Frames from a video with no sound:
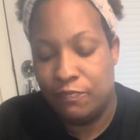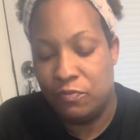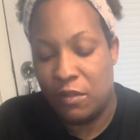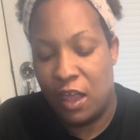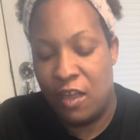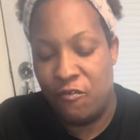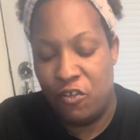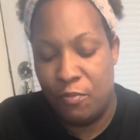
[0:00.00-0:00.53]

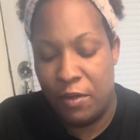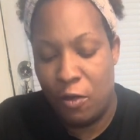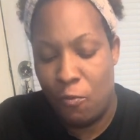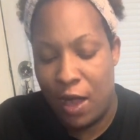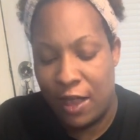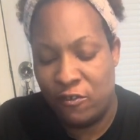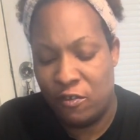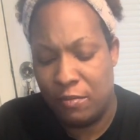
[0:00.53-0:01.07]
If you've been
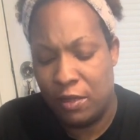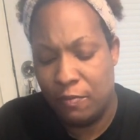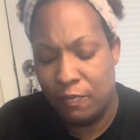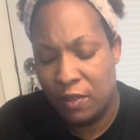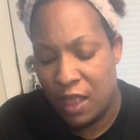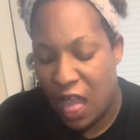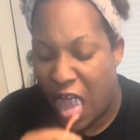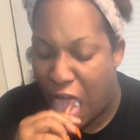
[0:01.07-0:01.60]
watching me
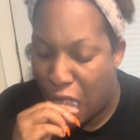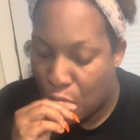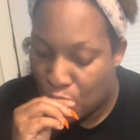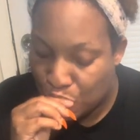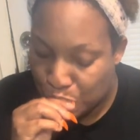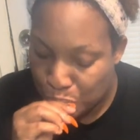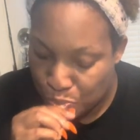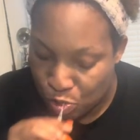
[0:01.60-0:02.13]

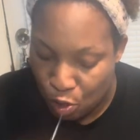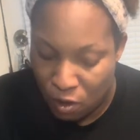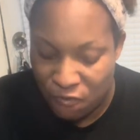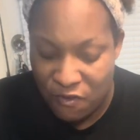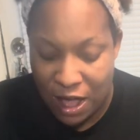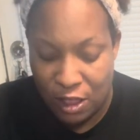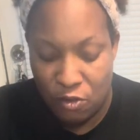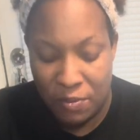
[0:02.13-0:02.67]
or
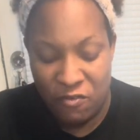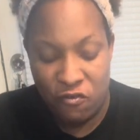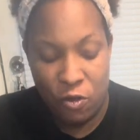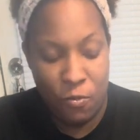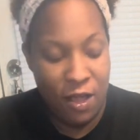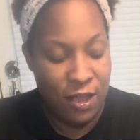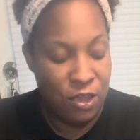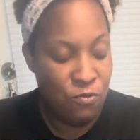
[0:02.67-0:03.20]
following me for a
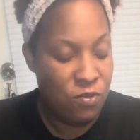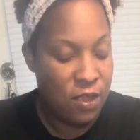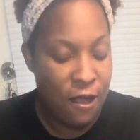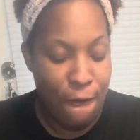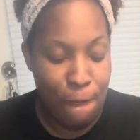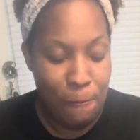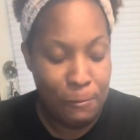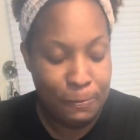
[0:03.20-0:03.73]
while, you
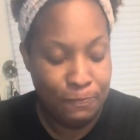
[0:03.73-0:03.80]
know